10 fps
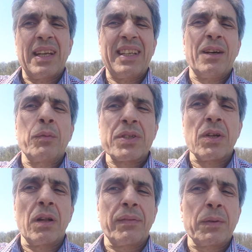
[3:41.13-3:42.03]
and you don't
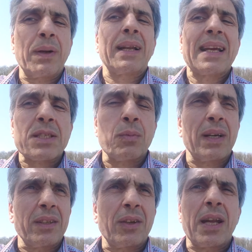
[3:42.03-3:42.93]
resolve it, well, guess
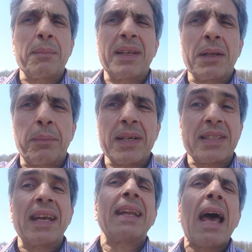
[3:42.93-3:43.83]
what? You're gonna be
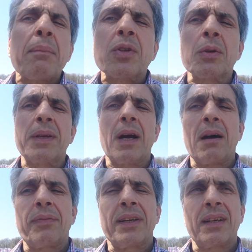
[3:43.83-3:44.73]
depressed. And it happened to me
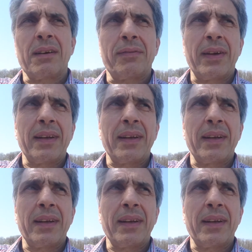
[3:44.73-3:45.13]
often enough.